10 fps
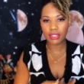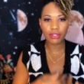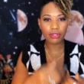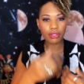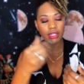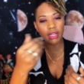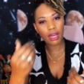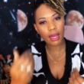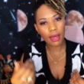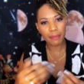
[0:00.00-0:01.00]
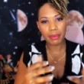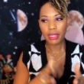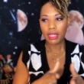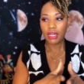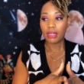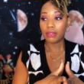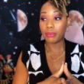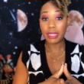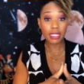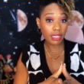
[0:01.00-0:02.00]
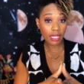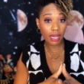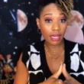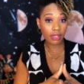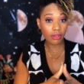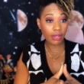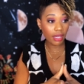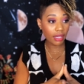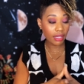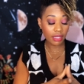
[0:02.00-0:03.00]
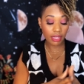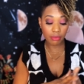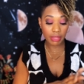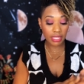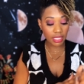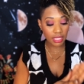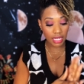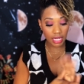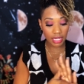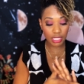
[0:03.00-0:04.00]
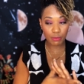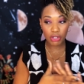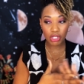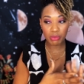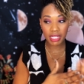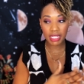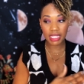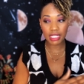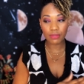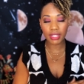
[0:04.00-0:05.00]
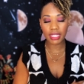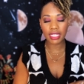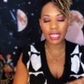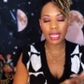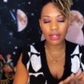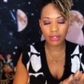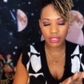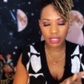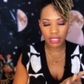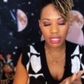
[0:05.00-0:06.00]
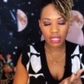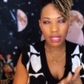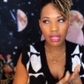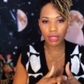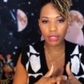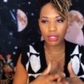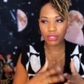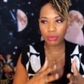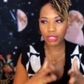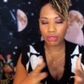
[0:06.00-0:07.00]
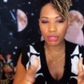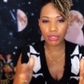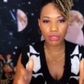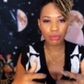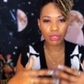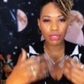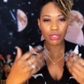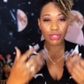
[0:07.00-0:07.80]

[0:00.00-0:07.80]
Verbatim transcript: things are looking up we need that, okay? Uh, we need that, especially because I just feel like the energy uh, uh 2022 was just